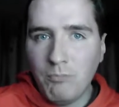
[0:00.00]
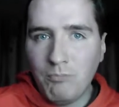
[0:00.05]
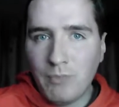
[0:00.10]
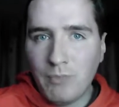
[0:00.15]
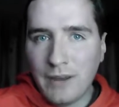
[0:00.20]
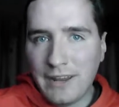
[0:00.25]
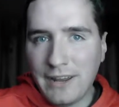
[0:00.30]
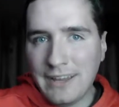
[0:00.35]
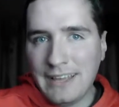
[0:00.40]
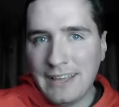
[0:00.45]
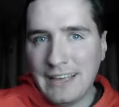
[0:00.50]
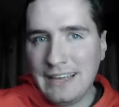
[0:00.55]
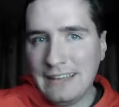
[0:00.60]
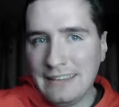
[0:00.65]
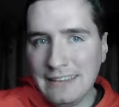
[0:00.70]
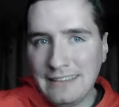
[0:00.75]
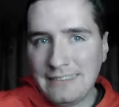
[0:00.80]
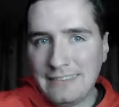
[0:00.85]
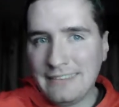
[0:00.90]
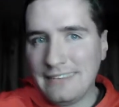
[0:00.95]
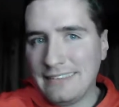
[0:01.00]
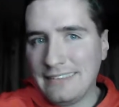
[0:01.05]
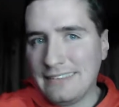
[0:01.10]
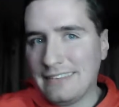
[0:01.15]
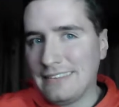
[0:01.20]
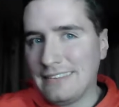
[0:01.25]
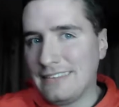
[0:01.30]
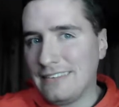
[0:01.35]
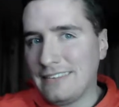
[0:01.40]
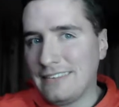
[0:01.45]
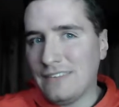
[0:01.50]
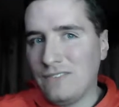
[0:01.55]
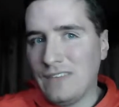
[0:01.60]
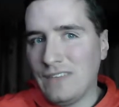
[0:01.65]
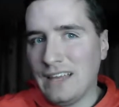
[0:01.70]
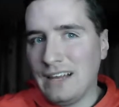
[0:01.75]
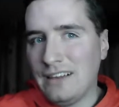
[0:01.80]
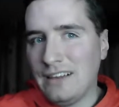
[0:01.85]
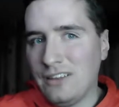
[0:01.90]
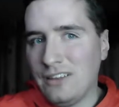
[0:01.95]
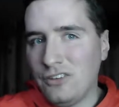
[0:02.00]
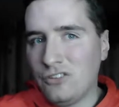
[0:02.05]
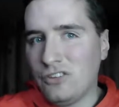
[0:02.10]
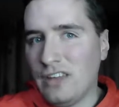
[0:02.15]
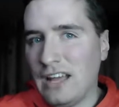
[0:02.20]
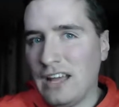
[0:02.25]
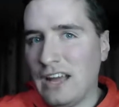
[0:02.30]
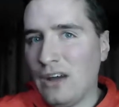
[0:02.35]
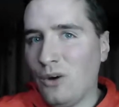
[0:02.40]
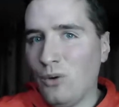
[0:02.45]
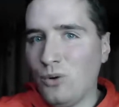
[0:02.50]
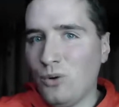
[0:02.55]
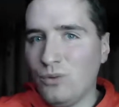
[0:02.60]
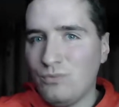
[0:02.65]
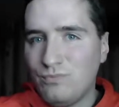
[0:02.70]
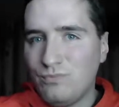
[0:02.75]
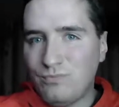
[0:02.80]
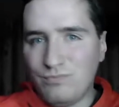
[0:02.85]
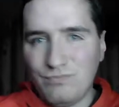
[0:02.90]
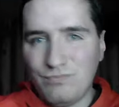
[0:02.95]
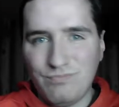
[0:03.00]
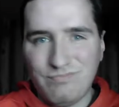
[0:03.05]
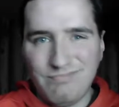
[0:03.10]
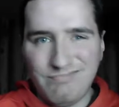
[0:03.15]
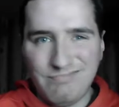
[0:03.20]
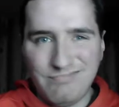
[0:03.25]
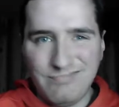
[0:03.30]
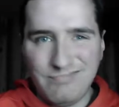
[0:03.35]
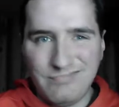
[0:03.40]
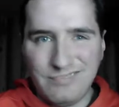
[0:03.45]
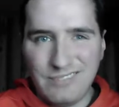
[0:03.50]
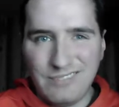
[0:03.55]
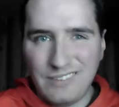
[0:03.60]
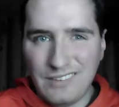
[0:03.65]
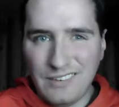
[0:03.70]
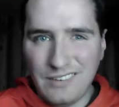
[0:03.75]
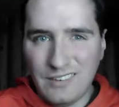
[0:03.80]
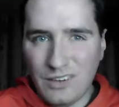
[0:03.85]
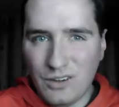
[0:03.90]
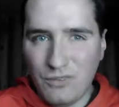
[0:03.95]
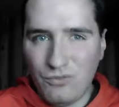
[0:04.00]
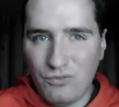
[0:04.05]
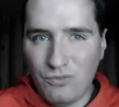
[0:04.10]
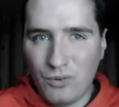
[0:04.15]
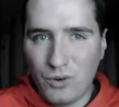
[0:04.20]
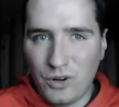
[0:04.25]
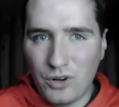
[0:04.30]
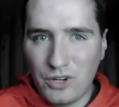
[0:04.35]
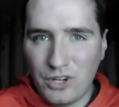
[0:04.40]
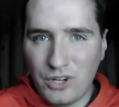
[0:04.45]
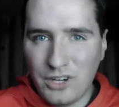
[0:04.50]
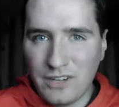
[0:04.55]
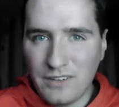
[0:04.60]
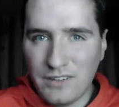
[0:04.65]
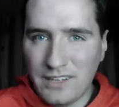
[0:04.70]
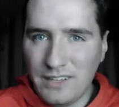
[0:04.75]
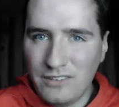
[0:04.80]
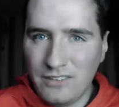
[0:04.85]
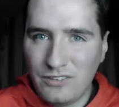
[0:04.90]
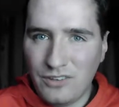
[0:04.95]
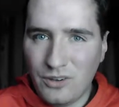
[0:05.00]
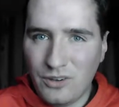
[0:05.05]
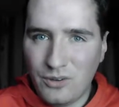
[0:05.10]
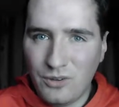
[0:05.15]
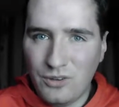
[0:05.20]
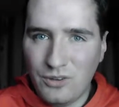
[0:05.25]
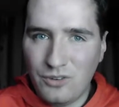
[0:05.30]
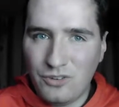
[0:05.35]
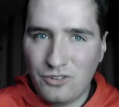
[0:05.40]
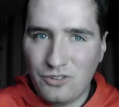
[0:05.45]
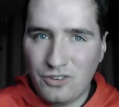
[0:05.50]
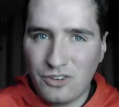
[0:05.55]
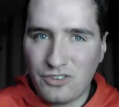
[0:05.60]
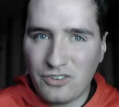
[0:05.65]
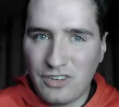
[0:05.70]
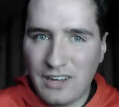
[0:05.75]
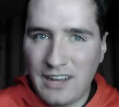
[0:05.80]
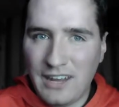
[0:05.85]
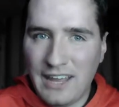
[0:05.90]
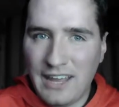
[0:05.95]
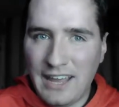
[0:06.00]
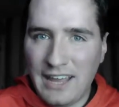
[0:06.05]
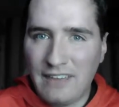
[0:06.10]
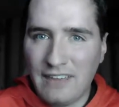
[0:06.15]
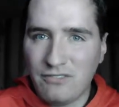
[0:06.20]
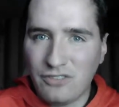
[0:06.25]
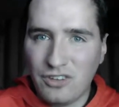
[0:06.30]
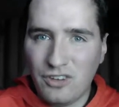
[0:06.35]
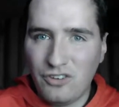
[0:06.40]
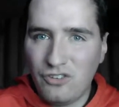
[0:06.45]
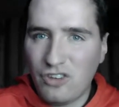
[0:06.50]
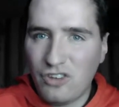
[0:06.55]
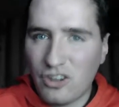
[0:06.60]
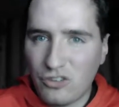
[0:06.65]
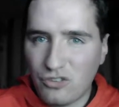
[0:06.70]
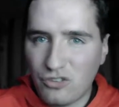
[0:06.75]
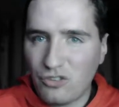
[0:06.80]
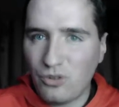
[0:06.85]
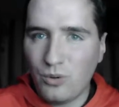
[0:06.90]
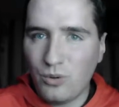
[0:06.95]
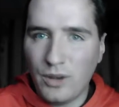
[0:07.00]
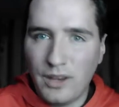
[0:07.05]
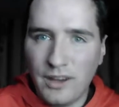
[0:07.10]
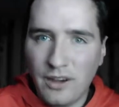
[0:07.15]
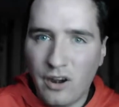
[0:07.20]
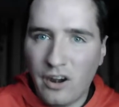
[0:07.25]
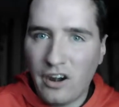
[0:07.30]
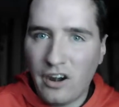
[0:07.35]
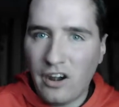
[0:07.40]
But again, this is the system that it is now, unfortunately. So you're just going to have to adjust to it here.